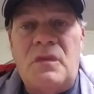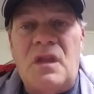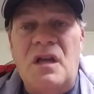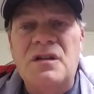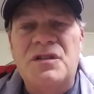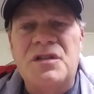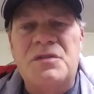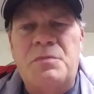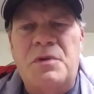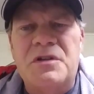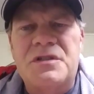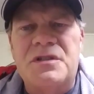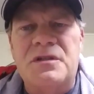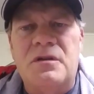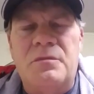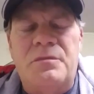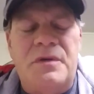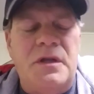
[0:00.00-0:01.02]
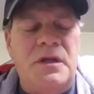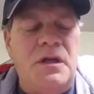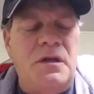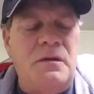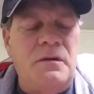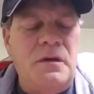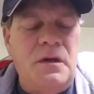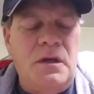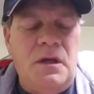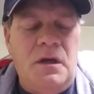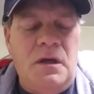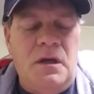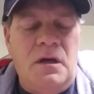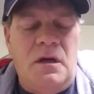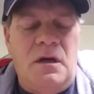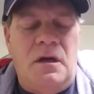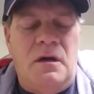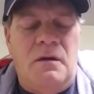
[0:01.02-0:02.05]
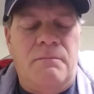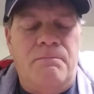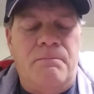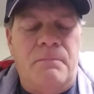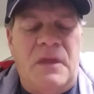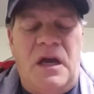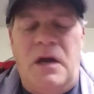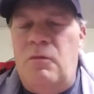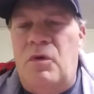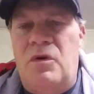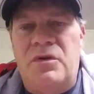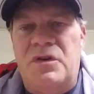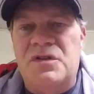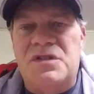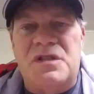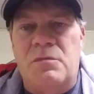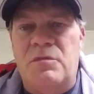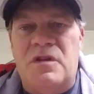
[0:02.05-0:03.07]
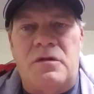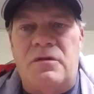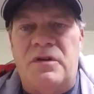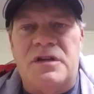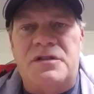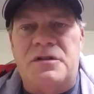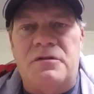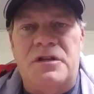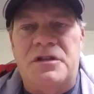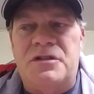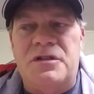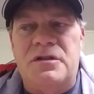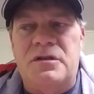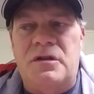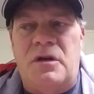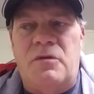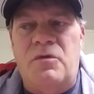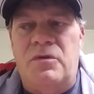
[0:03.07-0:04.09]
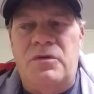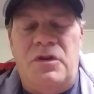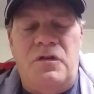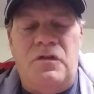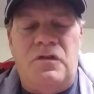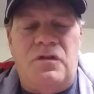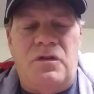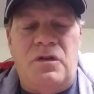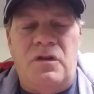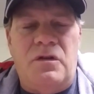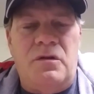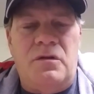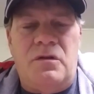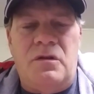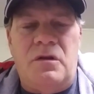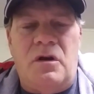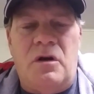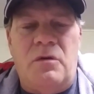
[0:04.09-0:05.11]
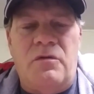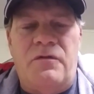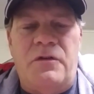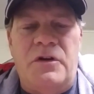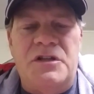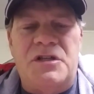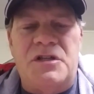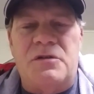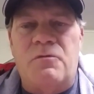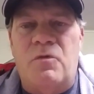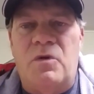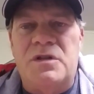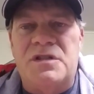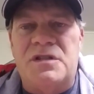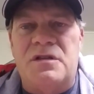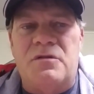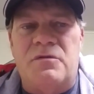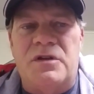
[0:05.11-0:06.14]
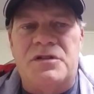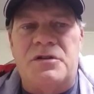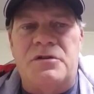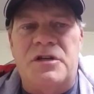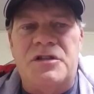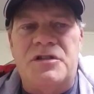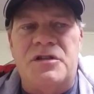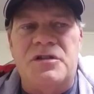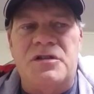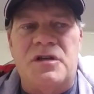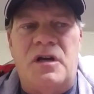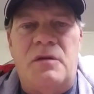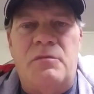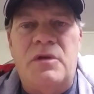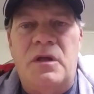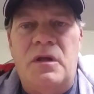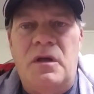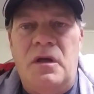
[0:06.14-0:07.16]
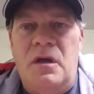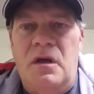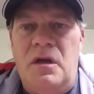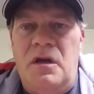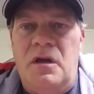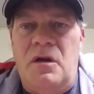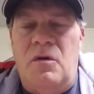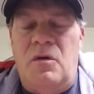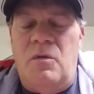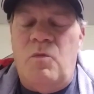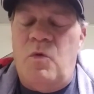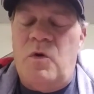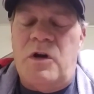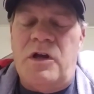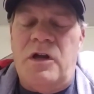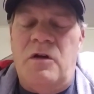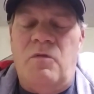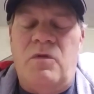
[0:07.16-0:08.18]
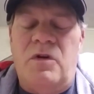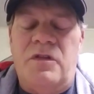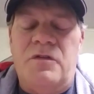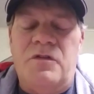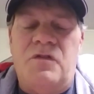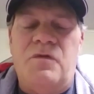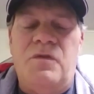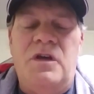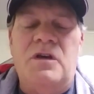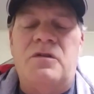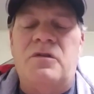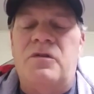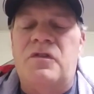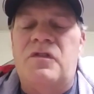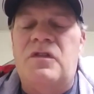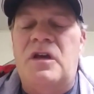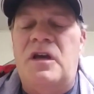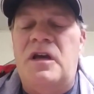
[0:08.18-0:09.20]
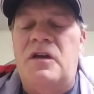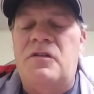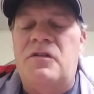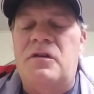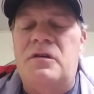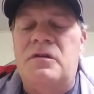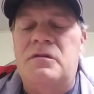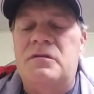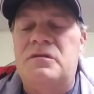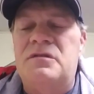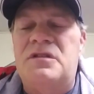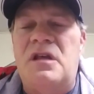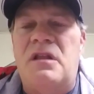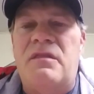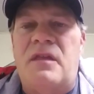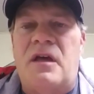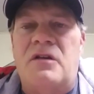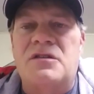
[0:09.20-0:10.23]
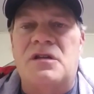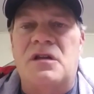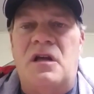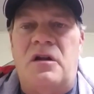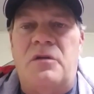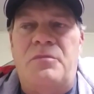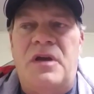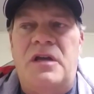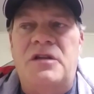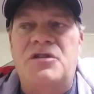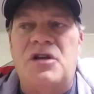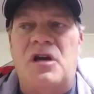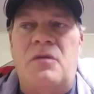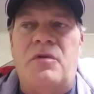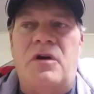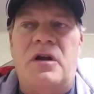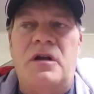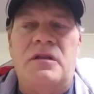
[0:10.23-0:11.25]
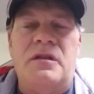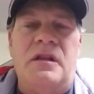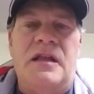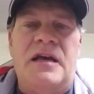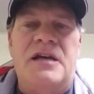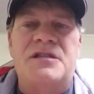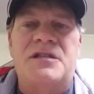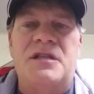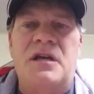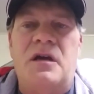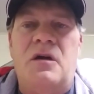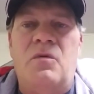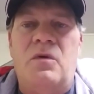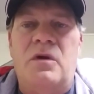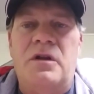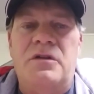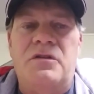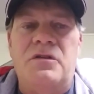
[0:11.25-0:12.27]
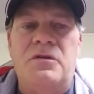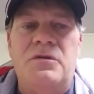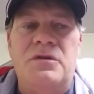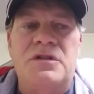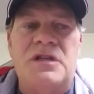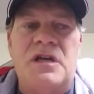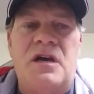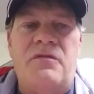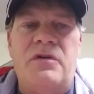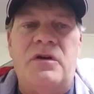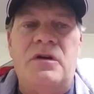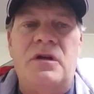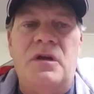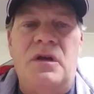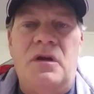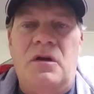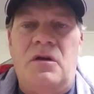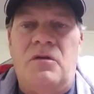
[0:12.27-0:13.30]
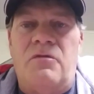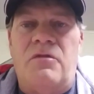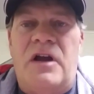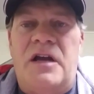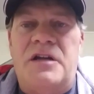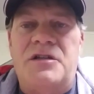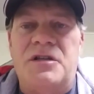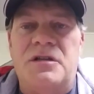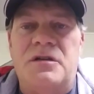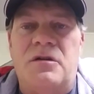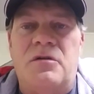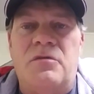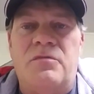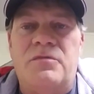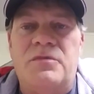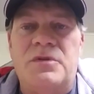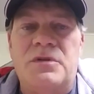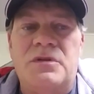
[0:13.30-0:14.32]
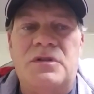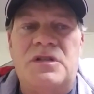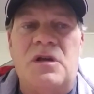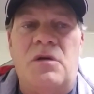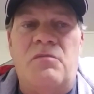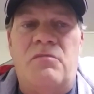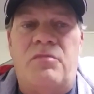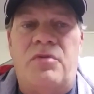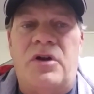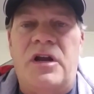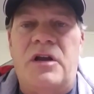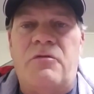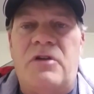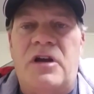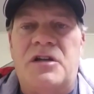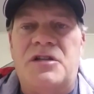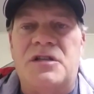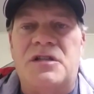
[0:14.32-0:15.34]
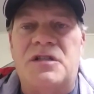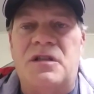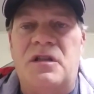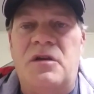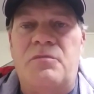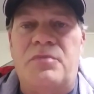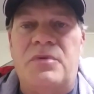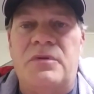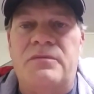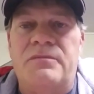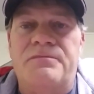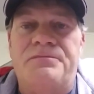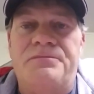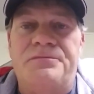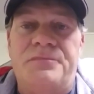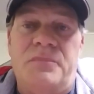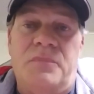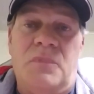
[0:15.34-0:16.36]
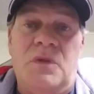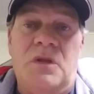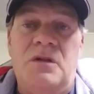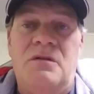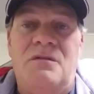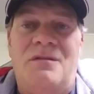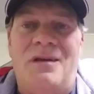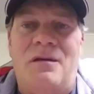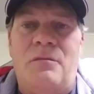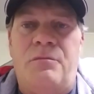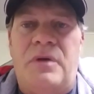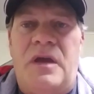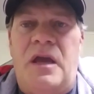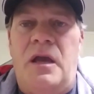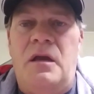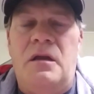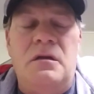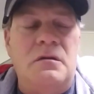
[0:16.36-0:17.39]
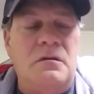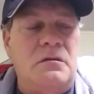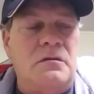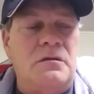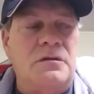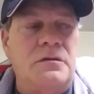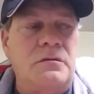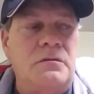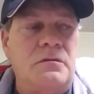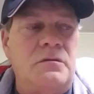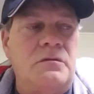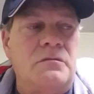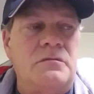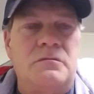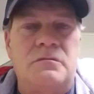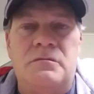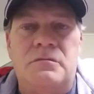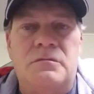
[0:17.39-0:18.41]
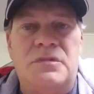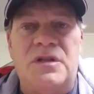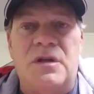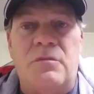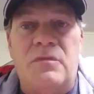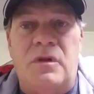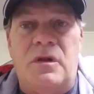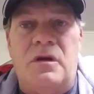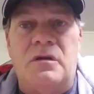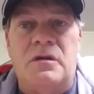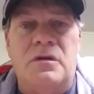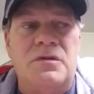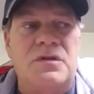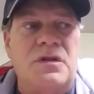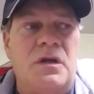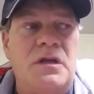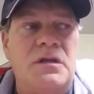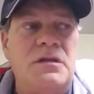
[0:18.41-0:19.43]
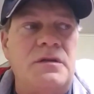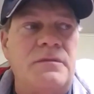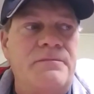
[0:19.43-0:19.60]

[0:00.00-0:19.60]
Just personal opinion. I won't use them at the restoration. I won't use the Harbor Freight ones at the restoration shop. You know, I'm working on one of those vehicles that has a $10,000 paint job on it. The last thing I want to do is have a ratchet or something break, ratchet slip, and ding paint or something along those lines.